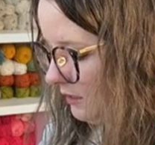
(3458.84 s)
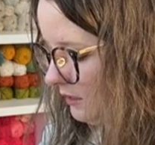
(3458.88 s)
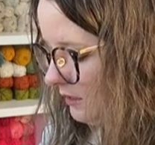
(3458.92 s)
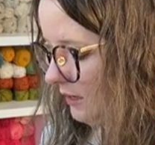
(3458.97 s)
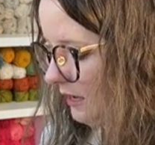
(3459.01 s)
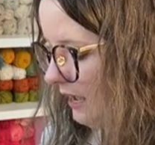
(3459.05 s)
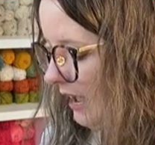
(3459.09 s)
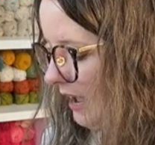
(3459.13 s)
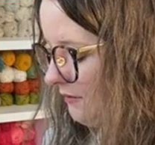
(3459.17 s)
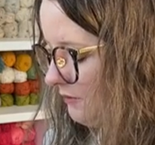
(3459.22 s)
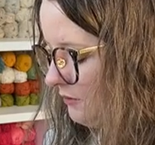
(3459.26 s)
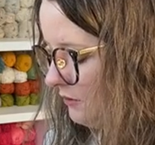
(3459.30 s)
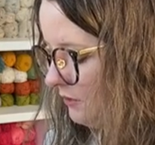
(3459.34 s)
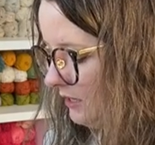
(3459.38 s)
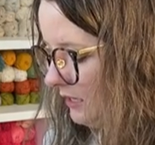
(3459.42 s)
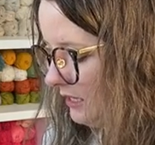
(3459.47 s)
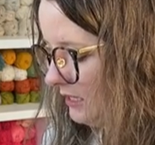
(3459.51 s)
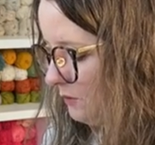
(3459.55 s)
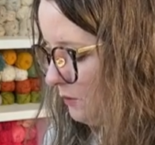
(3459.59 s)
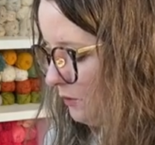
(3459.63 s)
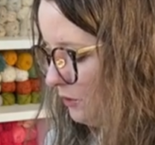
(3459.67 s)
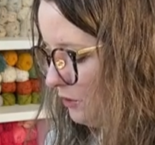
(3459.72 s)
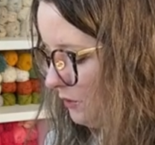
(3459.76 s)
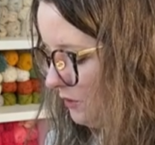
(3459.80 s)
after
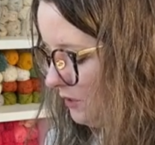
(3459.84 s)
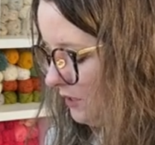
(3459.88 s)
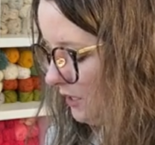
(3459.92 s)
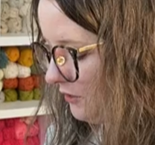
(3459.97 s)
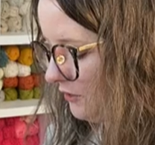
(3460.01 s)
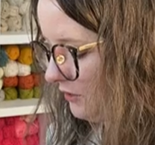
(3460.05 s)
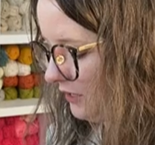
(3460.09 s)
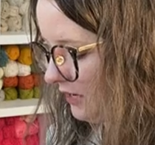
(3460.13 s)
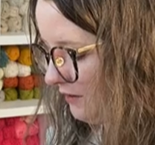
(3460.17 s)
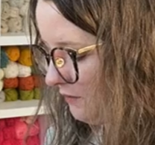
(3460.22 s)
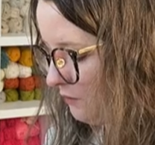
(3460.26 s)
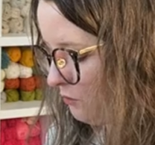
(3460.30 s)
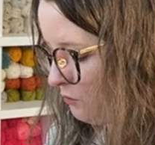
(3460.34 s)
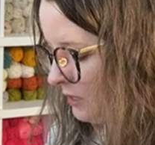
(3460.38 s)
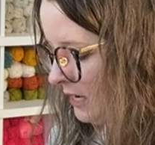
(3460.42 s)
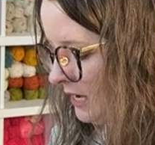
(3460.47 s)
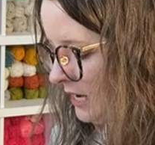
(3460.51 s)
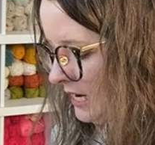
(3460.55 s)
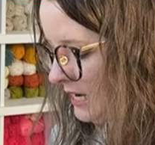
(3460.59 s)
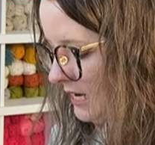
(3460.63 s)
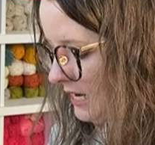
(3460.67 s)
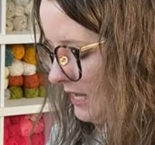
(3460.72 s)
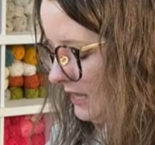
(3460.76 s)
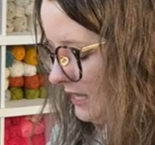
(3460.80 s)
this, we'll do another
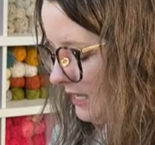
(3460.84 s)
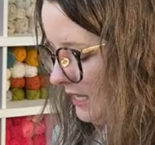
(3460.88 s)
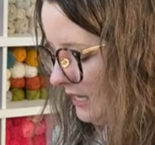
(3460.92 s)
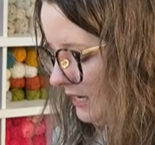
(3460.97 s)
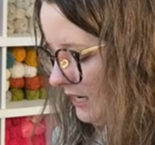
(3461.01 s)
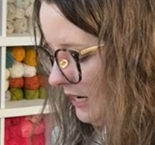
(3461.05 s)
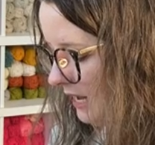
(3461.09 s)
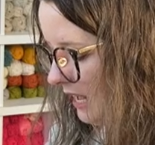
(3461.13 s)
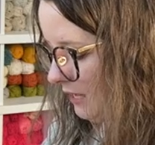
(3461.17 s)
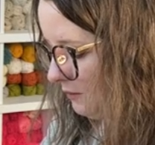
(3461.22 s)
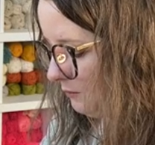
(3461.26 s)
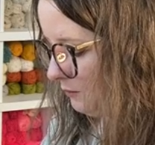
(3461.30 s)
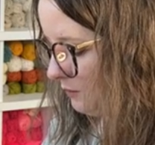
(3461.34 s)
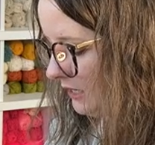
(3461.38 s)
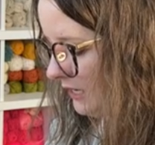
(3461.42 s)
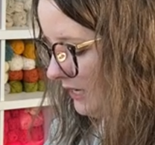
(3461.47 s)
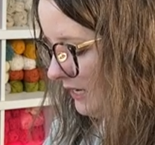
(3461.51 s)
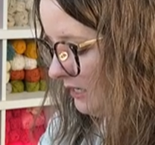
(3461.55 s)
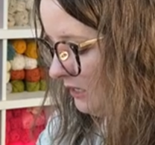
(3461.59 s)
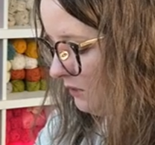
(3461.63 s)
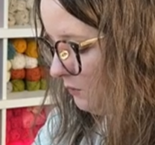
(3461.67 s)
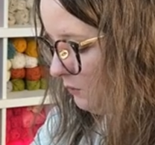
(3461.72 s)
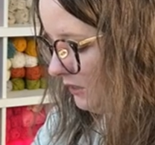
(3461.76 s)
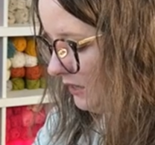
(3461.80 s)
giveaway, and then I will
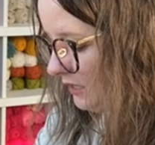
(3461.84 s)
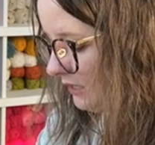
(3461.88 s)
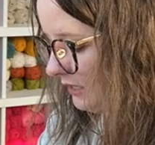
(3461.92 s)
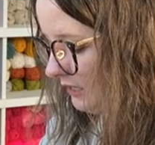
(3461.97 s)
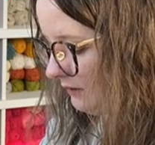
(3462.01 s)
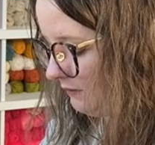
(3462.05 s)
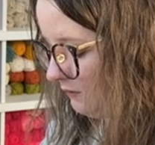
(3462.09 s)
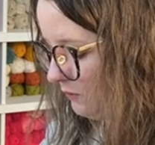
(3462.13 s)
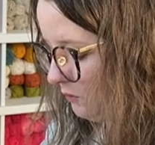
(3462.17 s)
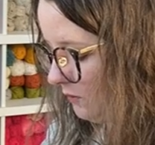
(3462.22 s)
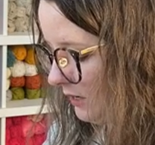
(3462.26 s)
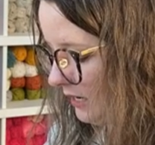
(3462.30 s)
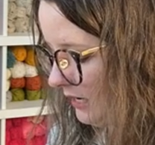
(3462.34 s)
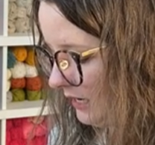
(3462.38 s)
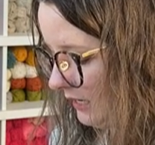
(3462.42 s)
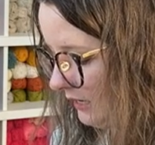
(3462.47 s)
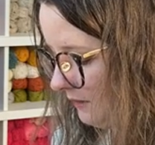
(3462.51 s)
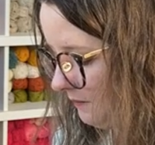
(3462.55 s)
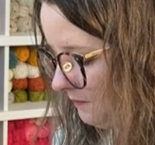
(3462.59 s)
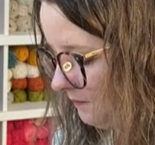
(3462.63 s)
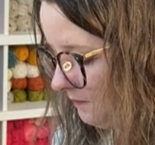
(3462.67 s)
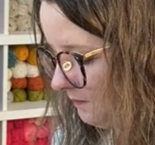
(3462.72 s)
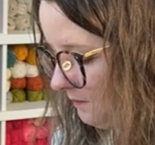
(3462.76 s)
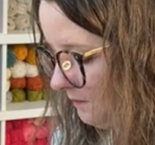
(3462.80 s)
end with a giveaway.
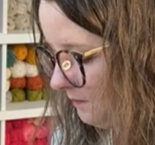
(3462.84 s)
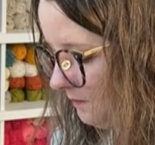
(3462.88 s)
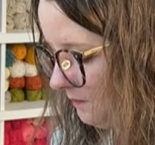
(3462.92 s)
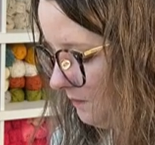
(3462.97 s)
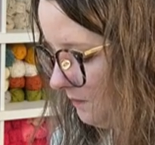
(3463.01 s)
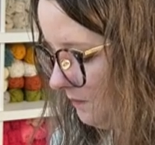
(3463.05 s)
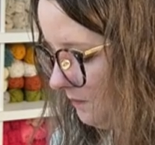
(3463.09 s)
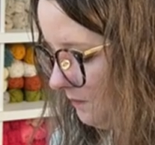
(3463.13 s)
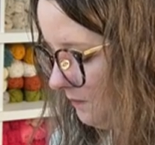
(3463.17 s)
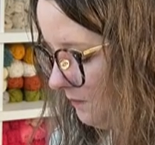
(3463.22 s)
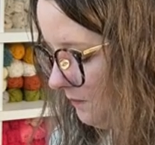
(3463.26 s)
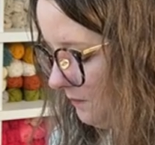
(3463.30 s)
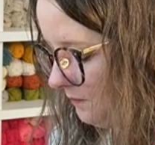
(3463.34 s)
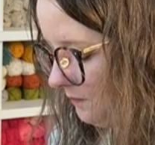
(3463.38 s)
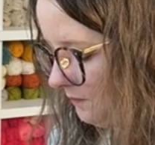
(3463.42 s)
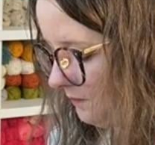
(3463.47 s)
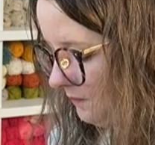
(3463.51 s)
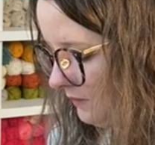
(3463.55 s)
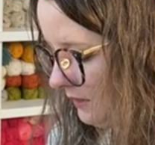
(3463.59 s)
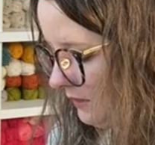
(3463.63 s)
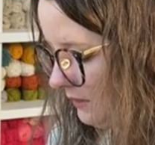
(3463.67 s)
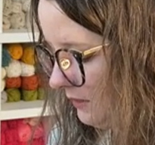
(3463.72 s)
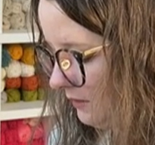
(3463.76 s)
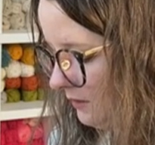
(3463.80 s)

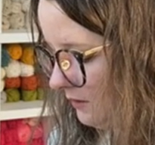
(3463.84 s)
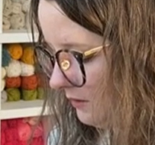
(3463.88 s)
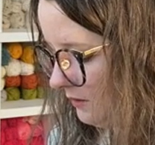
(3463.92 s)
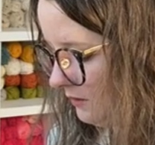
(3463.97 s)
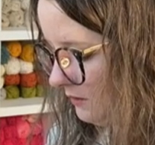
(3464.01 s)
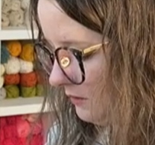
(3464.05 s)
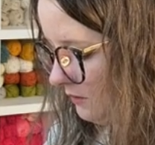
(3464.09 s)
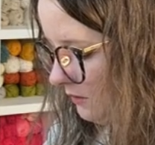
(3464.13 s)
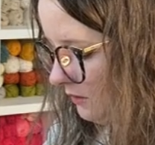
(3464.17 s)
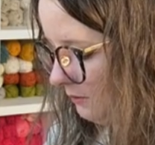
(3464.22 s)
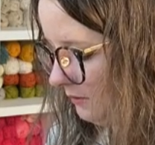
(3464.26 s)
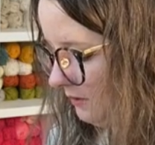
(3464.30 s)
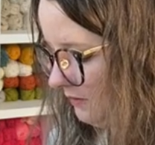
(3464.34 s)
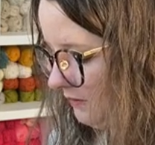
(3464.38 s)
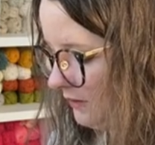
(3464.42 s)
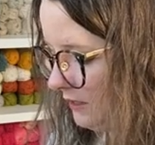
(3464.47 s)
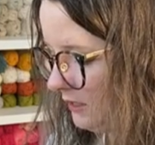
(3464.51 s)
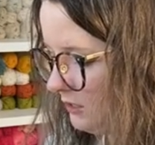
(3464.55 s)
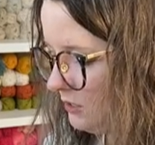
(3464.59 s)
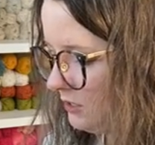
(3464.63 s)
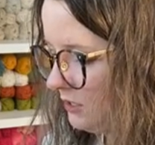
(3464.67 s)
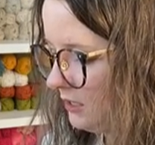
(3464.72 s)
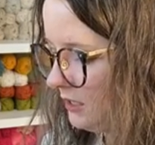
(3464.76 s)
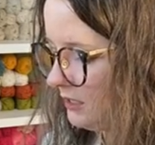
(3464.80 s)
So let me
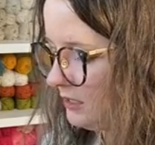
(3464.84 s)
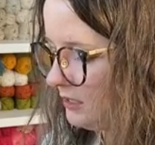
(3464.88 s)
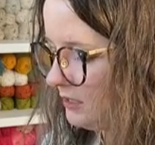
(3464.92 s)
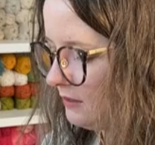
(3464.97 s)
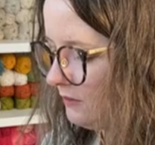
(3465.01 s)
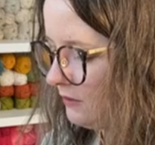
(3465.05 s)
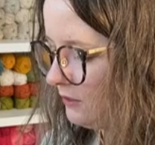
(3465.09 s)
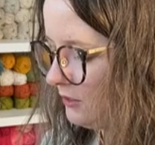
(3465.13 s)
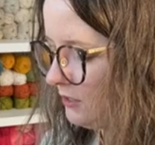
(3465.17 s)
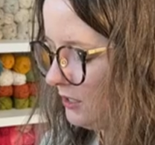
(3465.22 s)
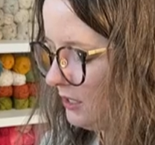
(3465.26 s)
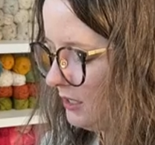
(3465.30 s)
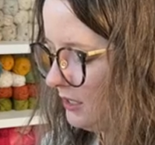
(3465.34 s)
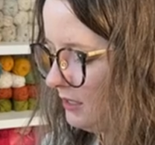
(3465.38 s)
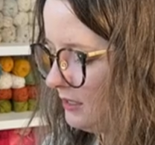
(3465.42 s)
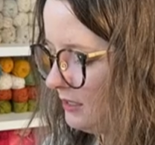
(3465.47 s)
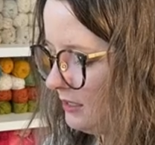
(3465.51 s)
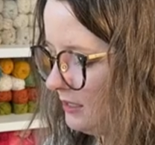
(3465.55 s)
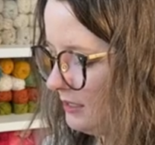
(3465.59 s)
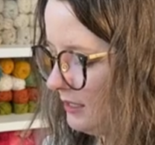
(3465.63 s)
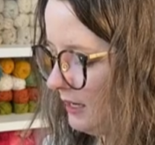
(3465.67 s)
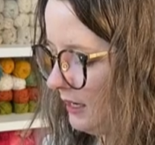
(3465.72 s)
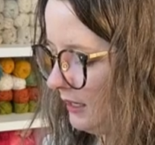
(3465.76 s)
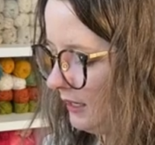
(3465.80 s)
finish this for just a
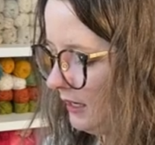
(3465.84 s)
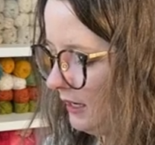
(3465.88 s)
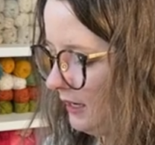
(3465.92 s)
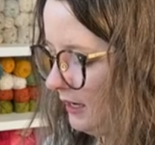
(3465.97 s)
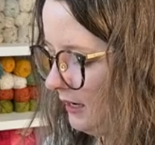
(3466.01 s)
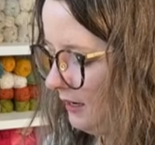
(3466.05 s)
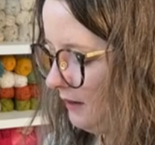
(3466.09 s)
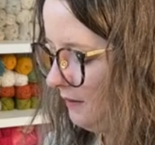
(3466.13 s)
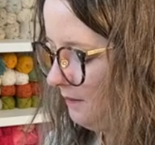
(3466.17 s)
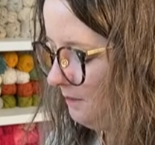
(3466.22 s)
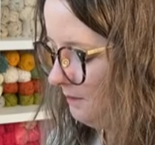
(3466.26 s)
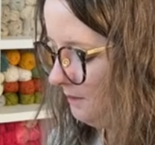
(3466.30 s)
second.